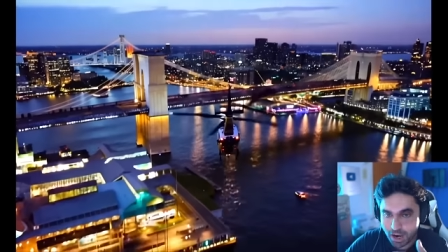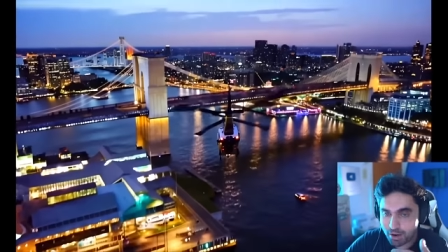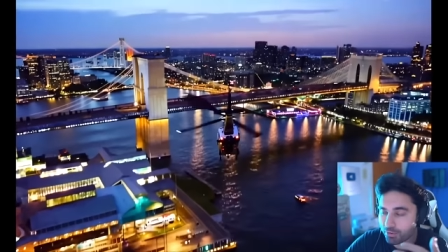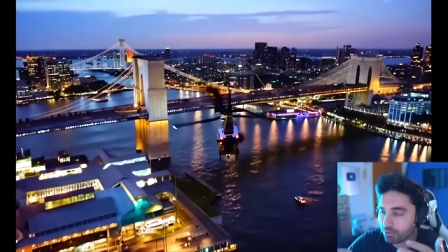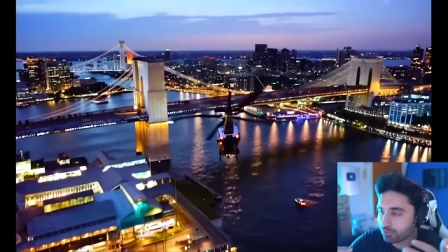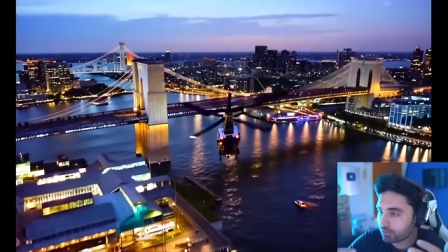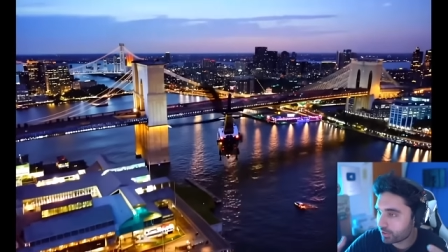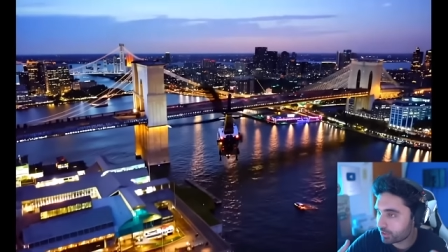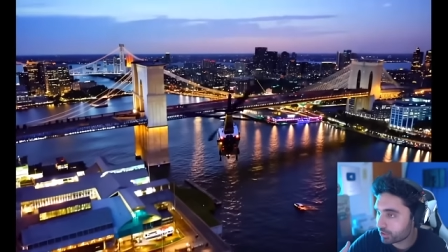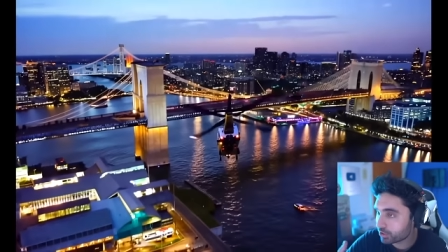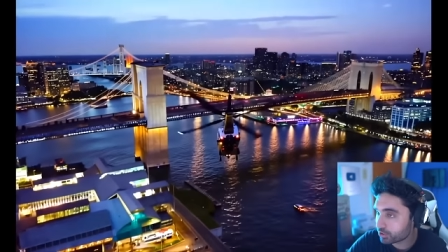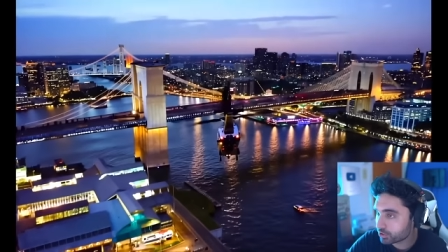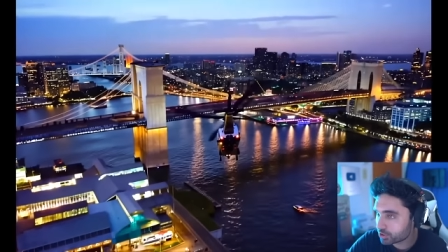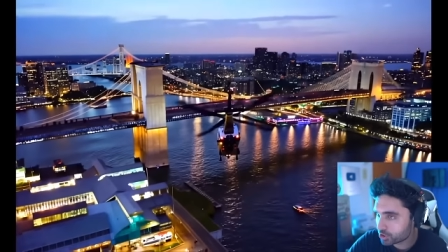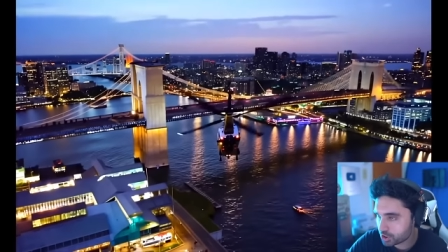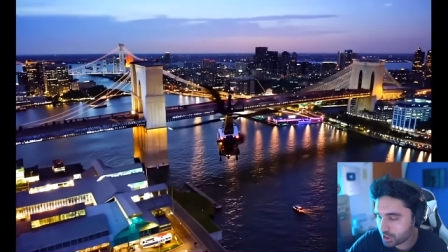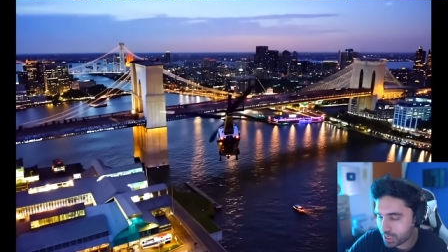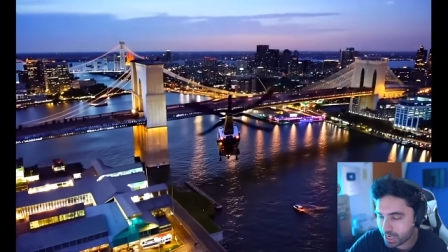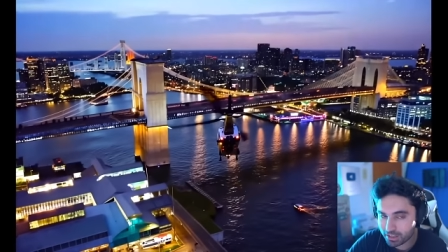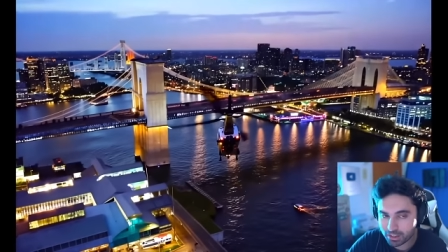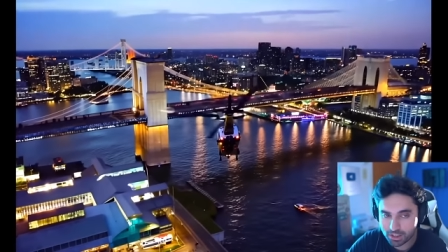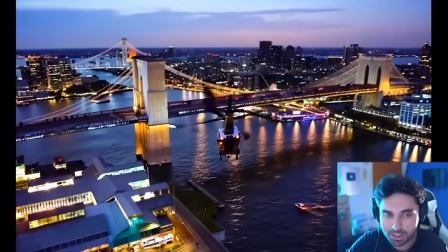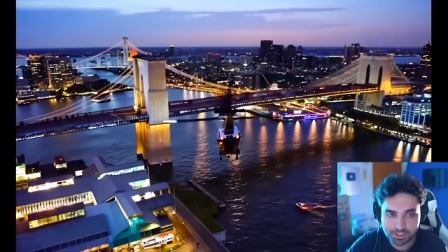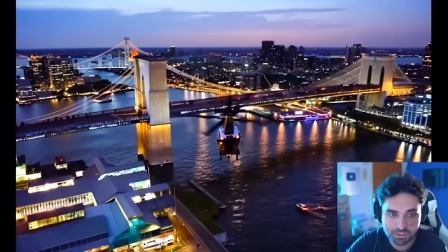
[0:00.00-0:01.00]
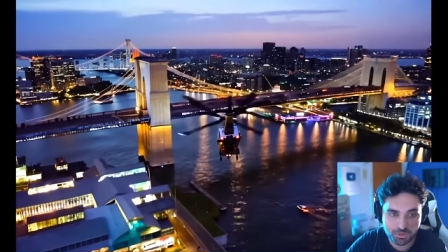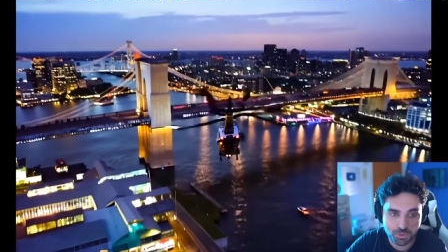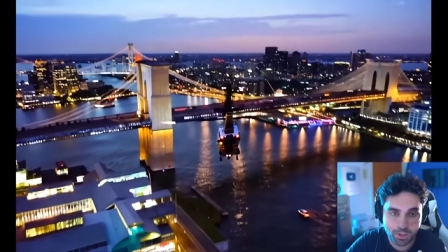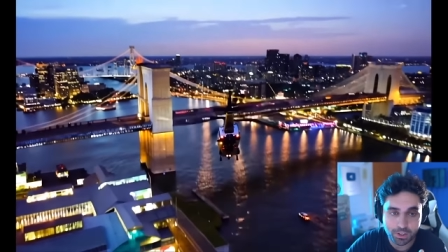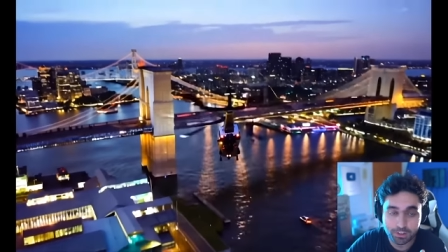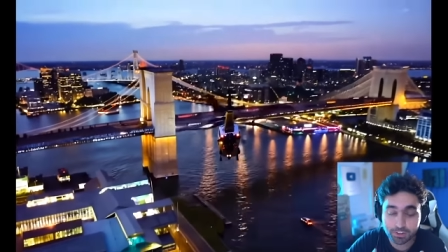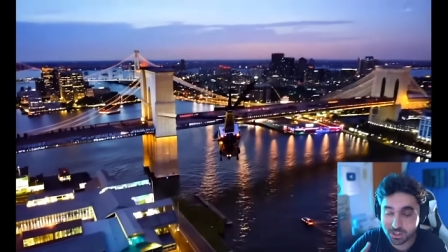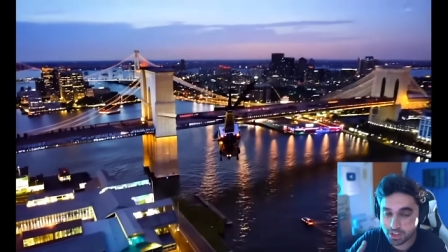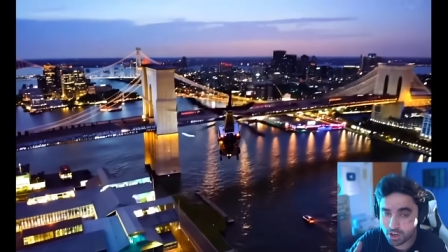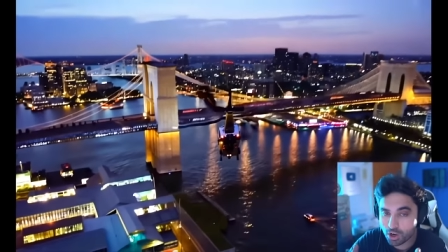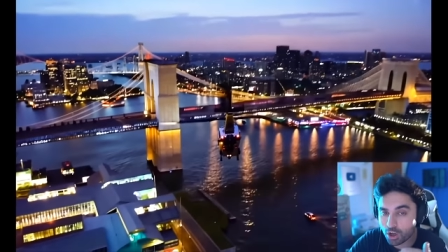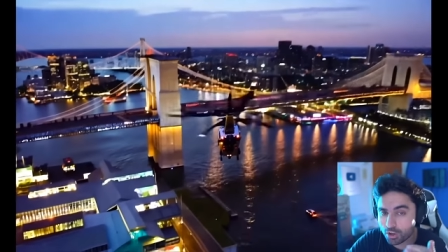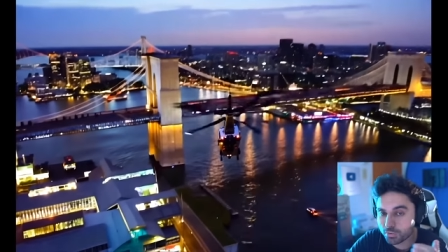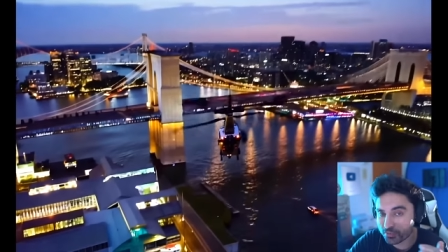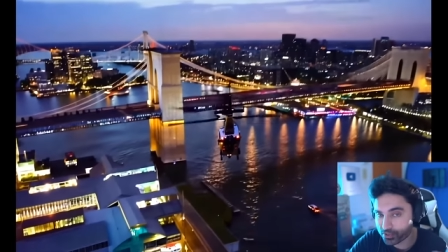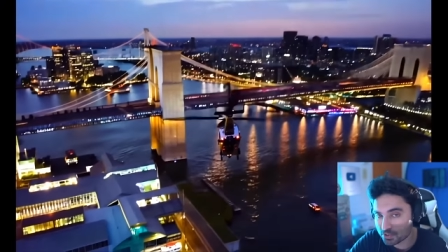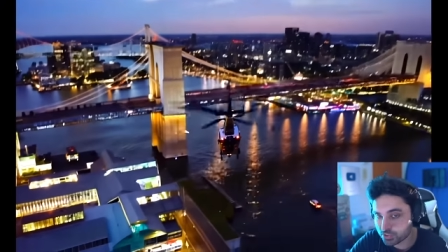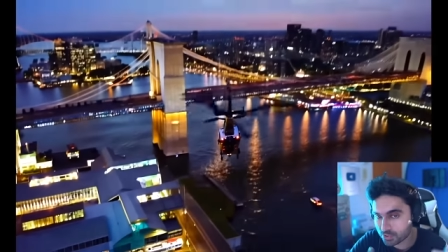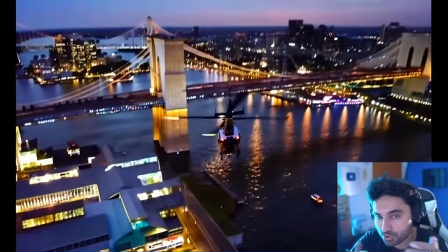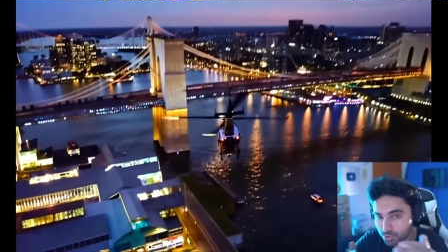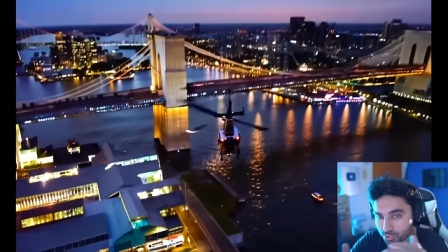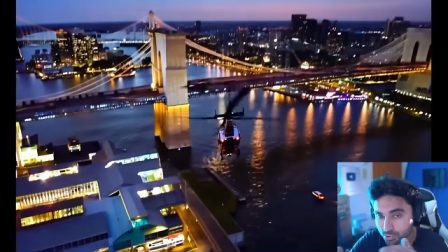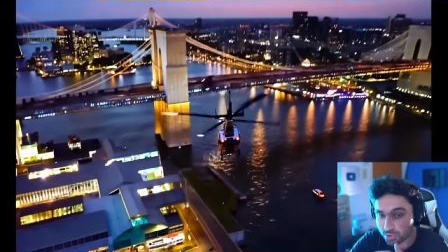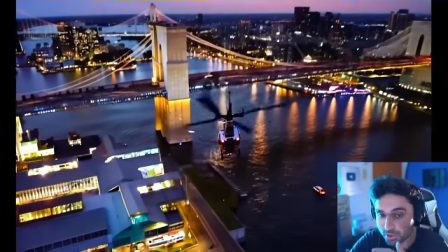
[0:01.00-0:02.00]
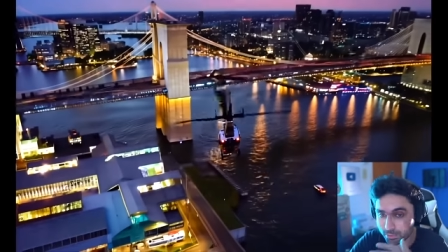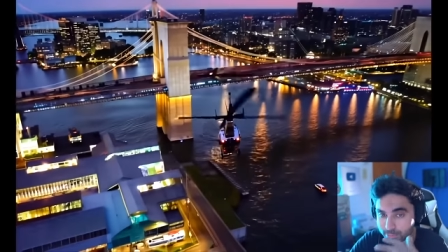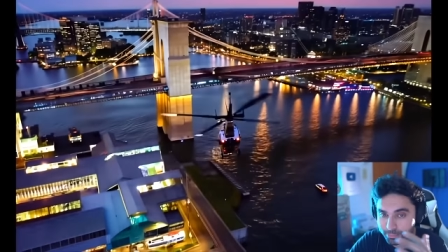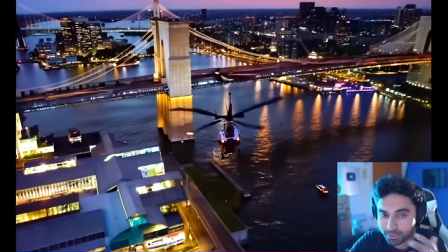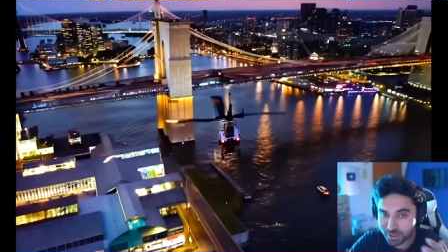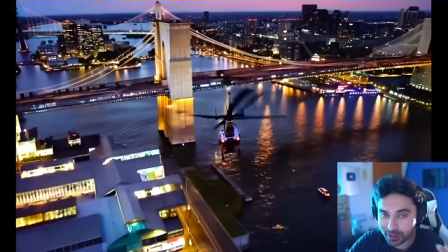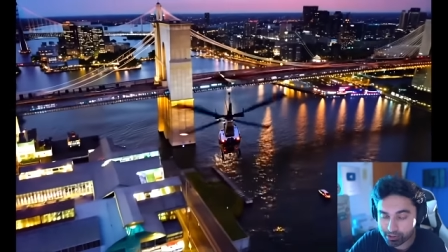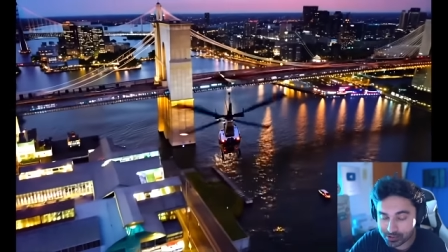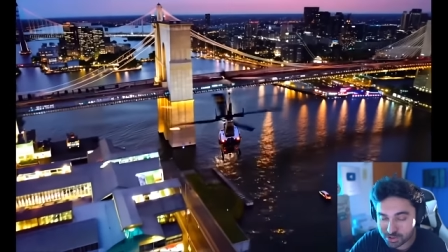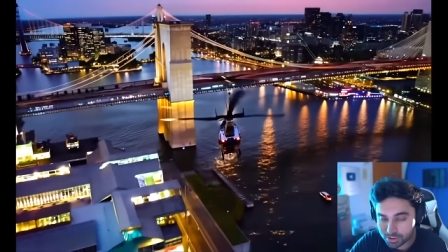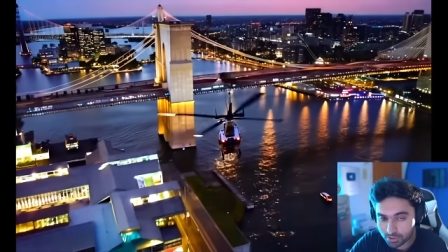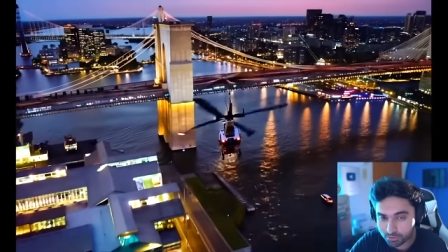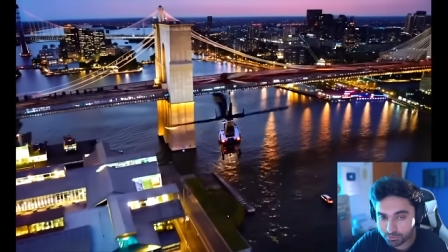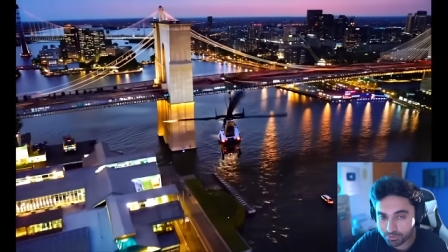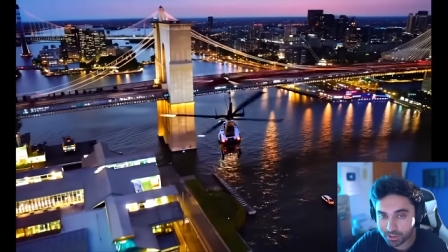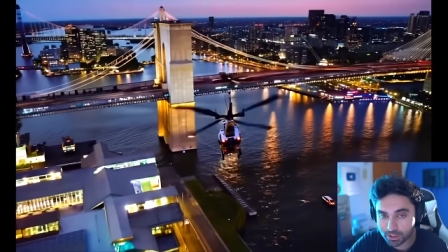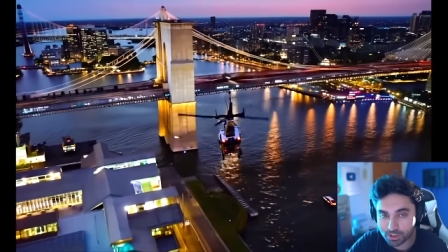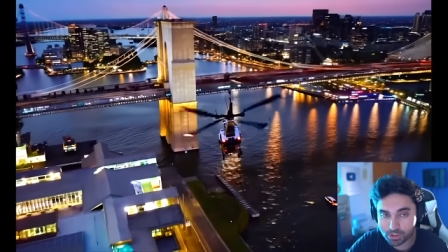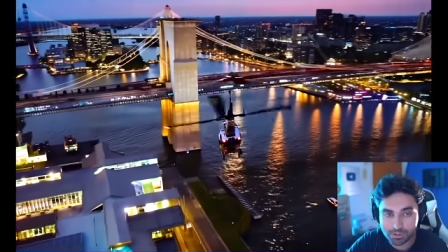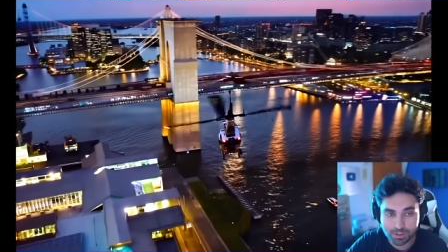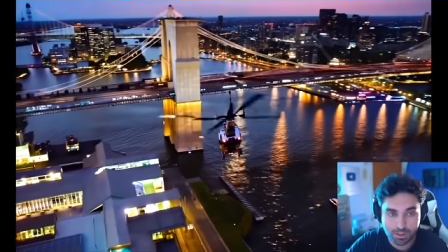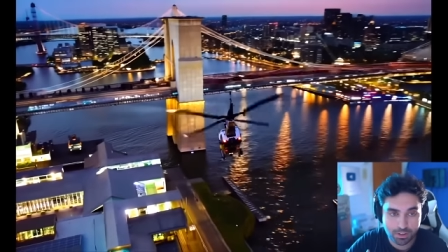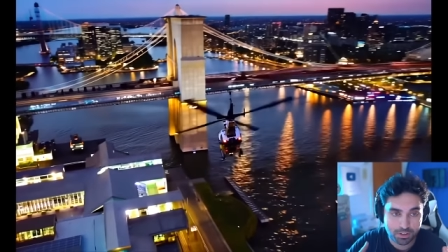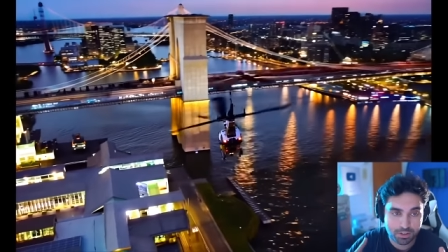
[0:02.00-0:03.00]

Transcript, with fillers: have a very good channel as well. They always do comparison videos,